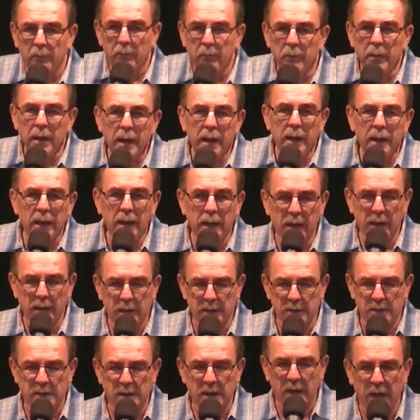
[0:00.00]
Many,
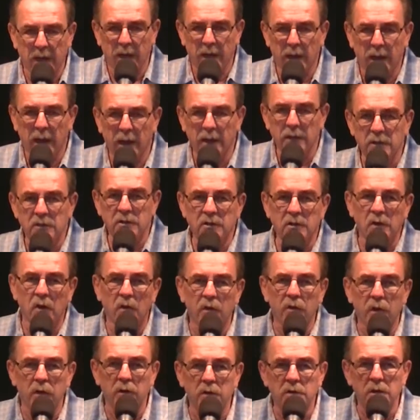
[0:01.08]
it said. And
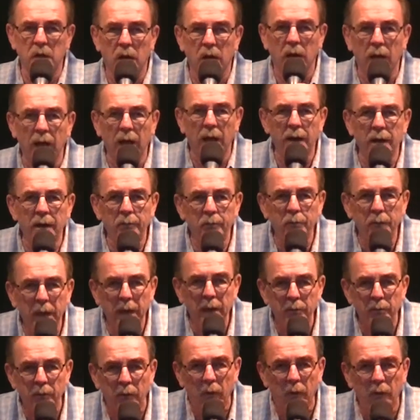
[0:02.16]
so there's a lot of
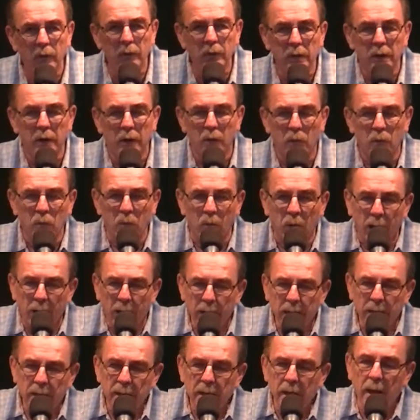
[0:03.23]
people
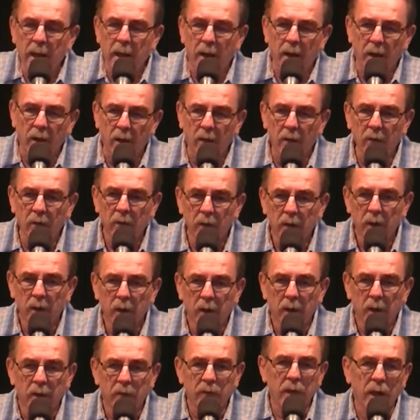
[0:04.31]
right now
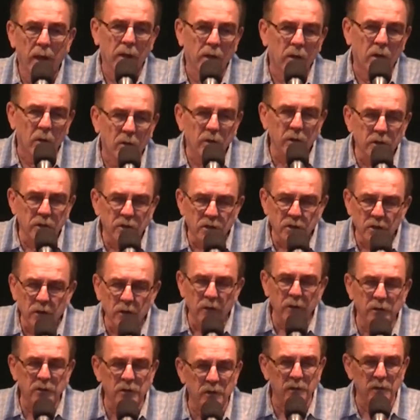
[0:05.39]
that go to
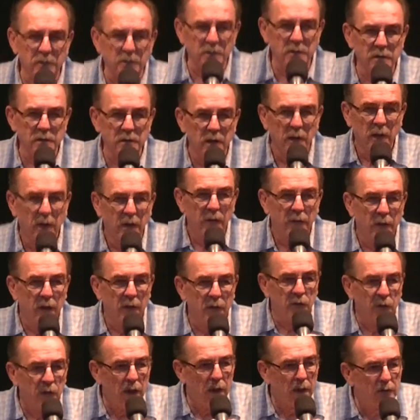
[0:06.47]
churches
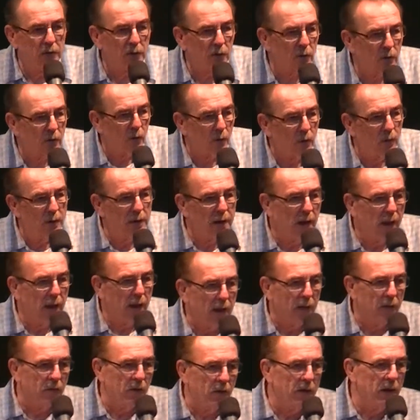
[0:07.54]
that think they're going to
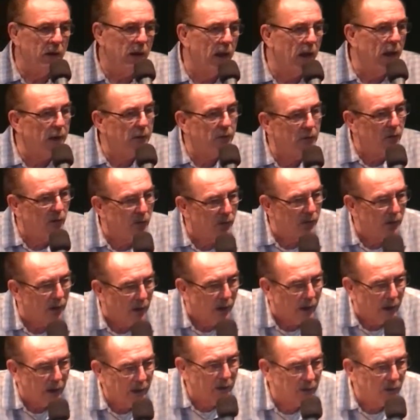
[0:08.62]
heaven and they're
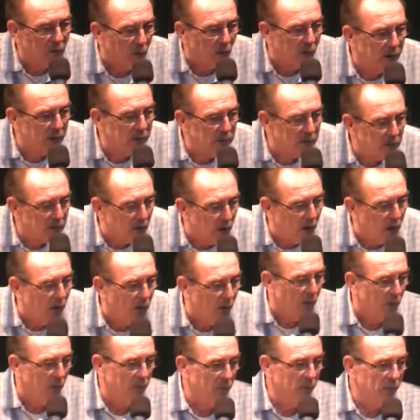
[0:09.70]
not going to
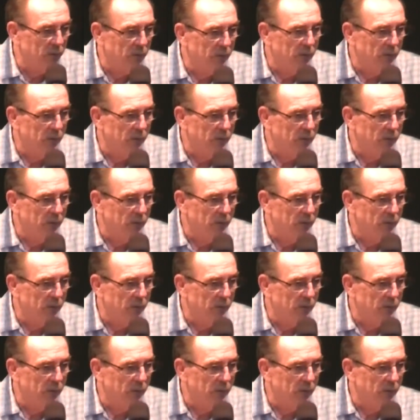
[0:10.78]
go.